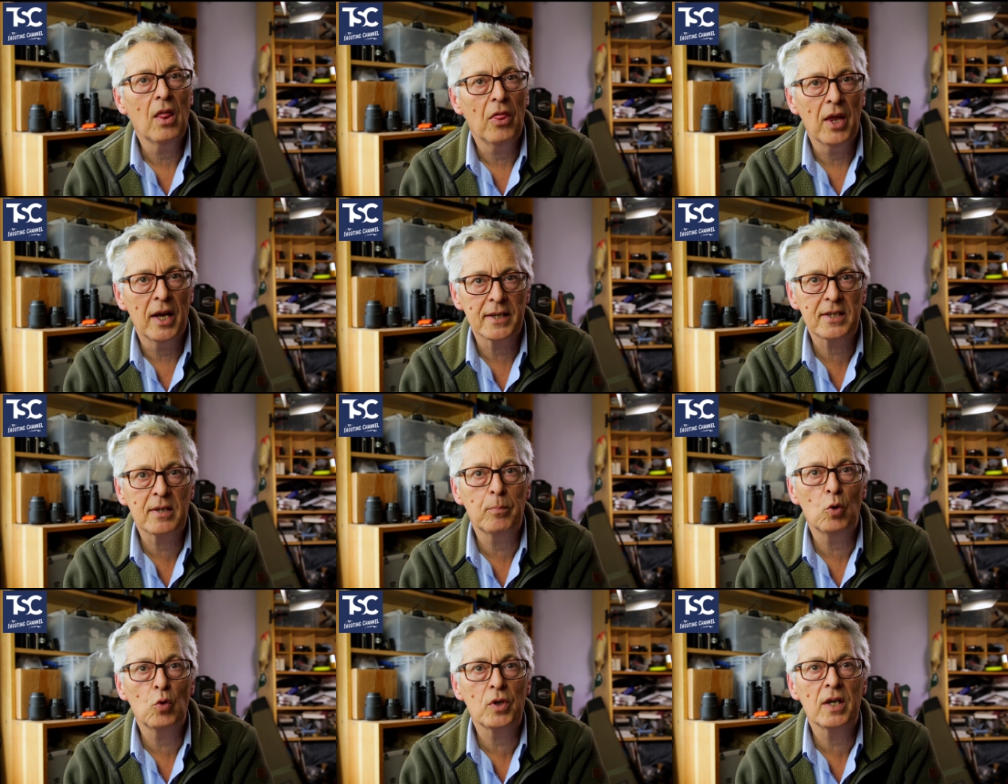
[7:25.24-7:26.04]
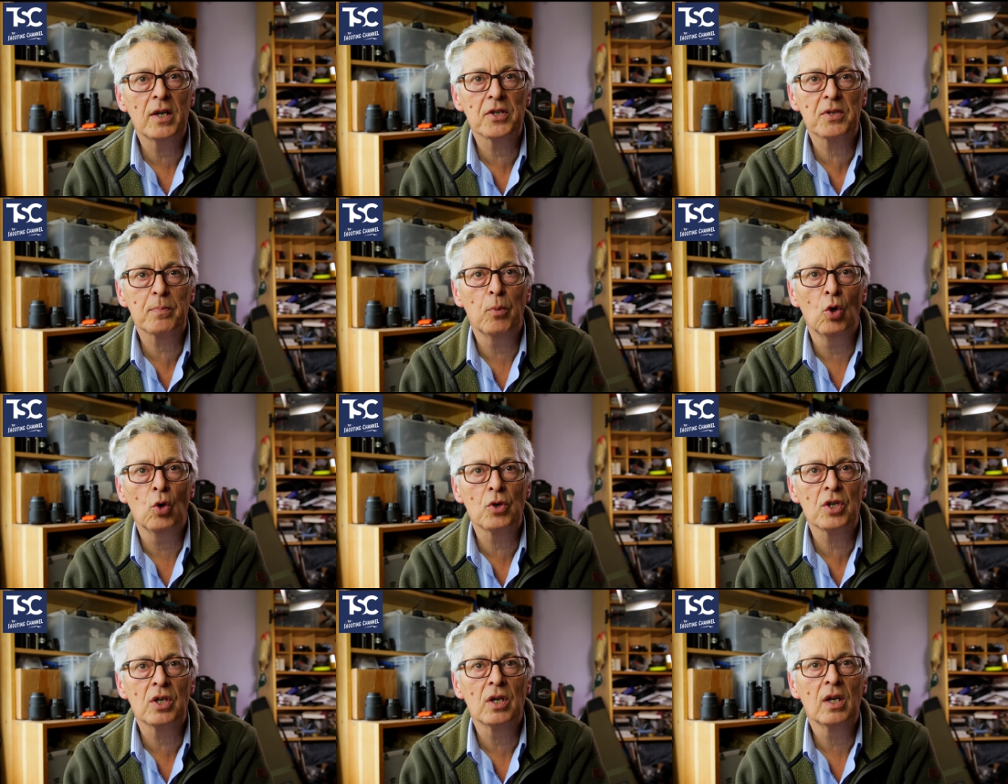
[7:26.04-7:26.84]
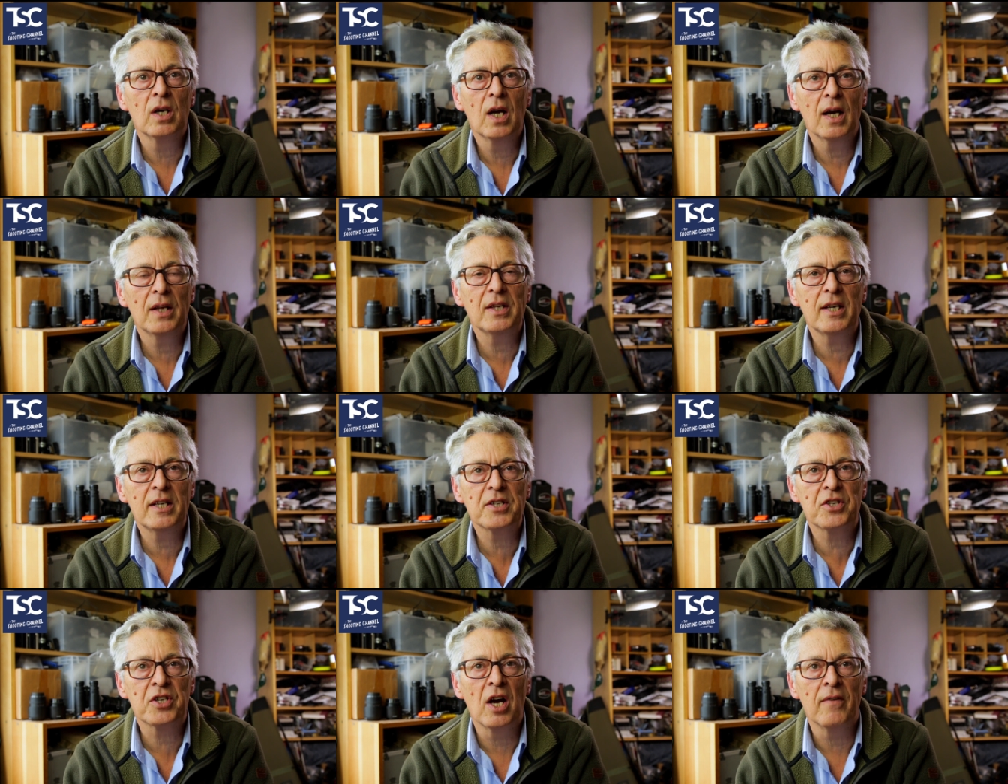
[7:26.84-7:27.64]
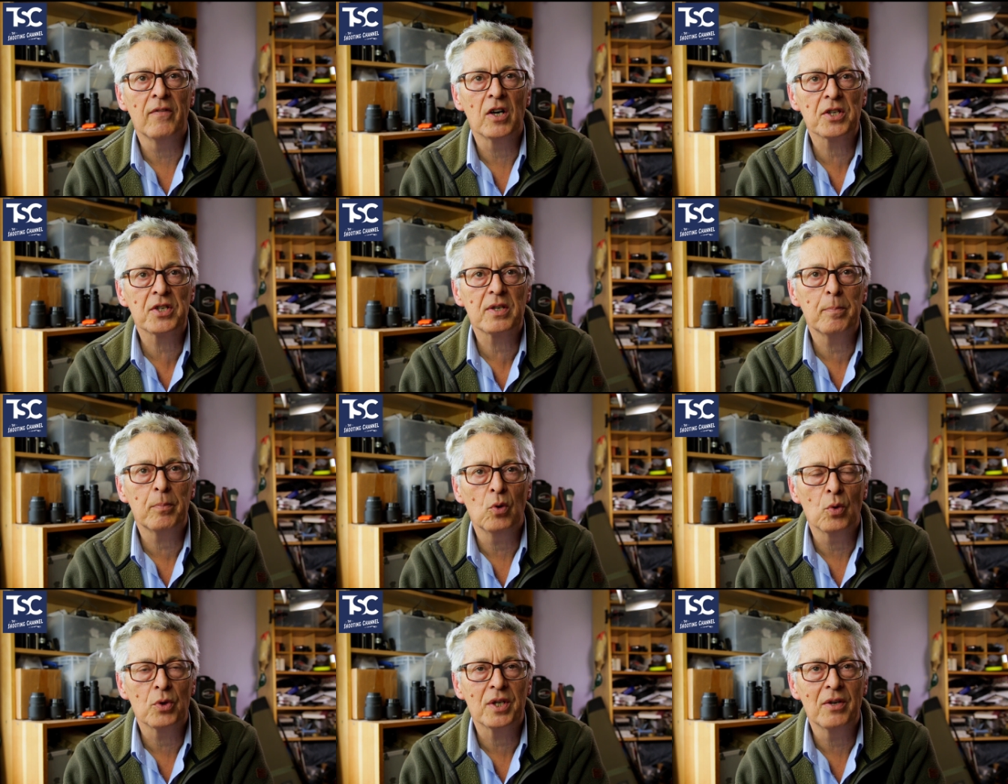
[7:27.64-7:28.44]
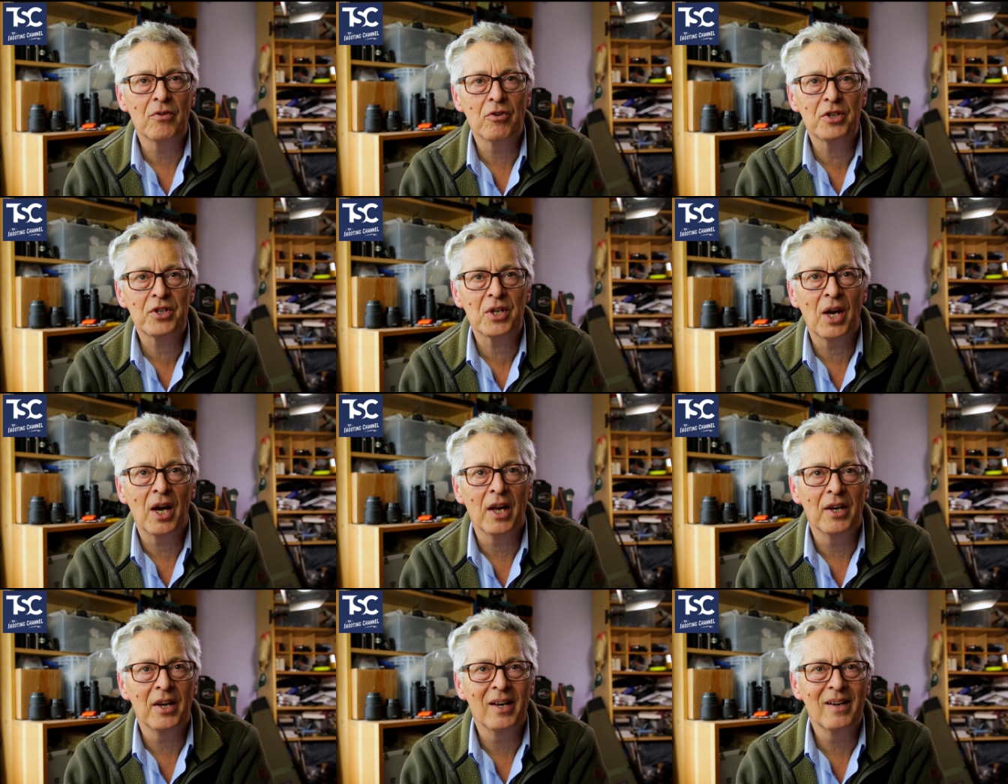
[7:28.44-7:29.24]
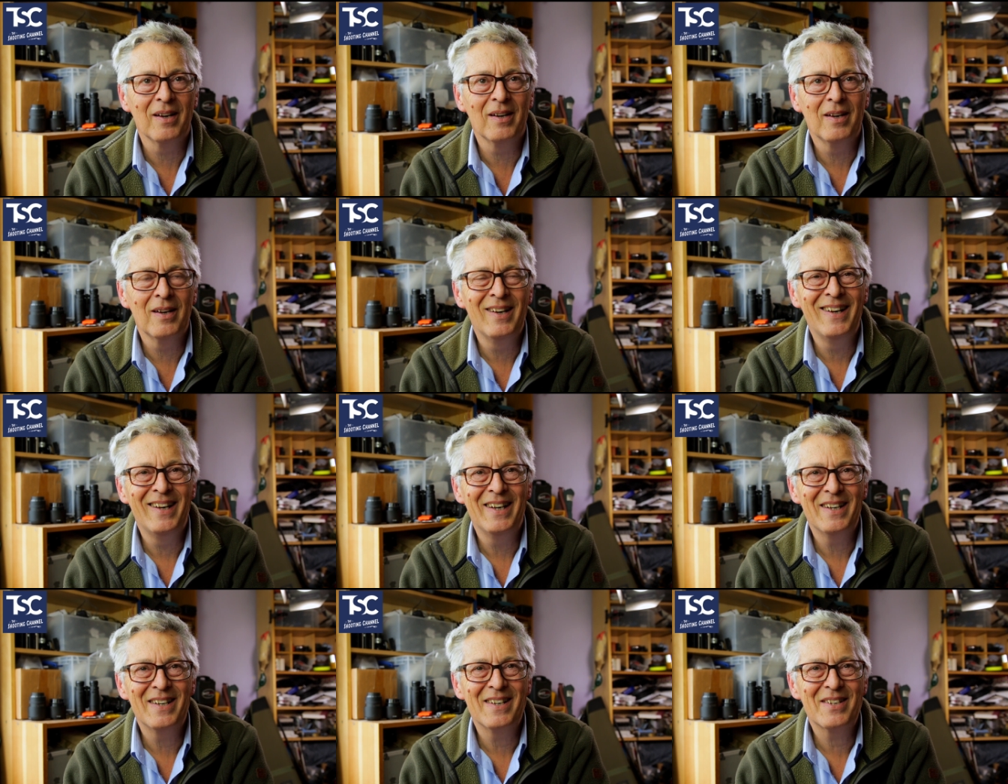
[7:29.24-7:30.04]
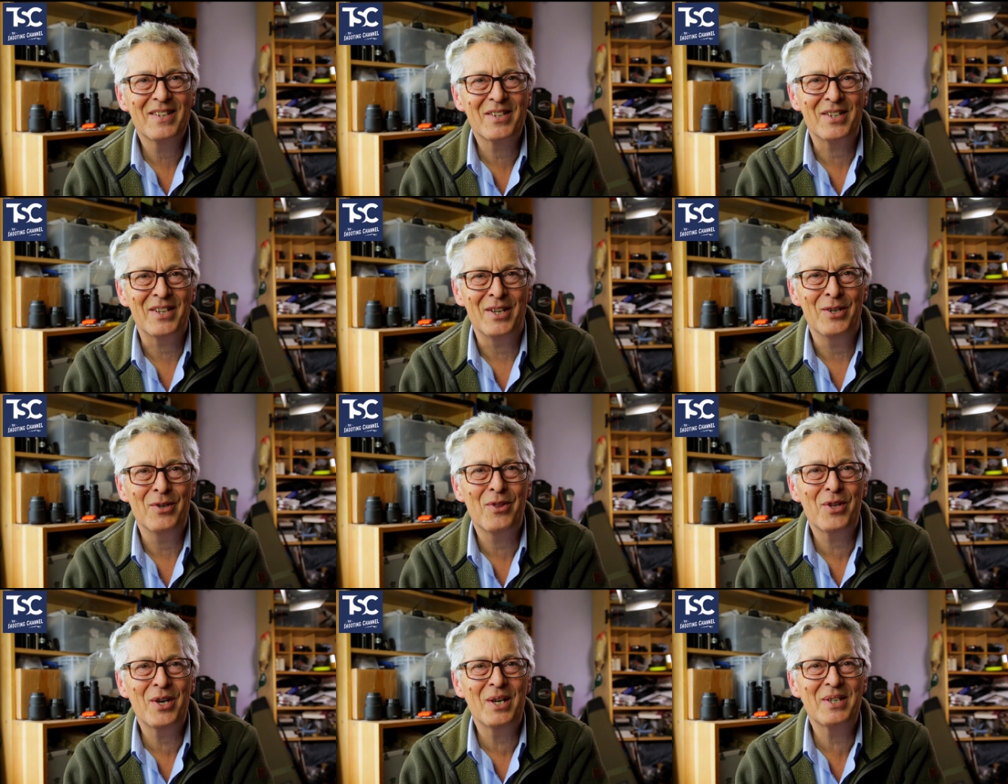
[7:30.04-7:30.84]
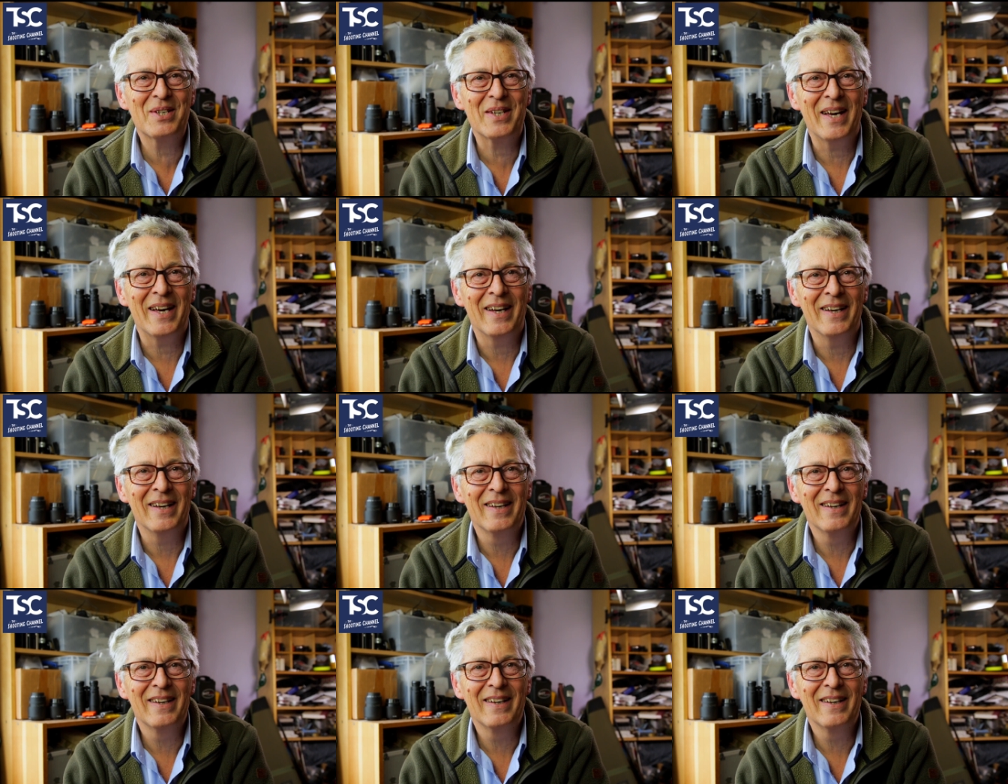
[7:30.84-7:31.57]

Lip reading: They're supporting our sport, and they deserve our support in return. See you Thursday.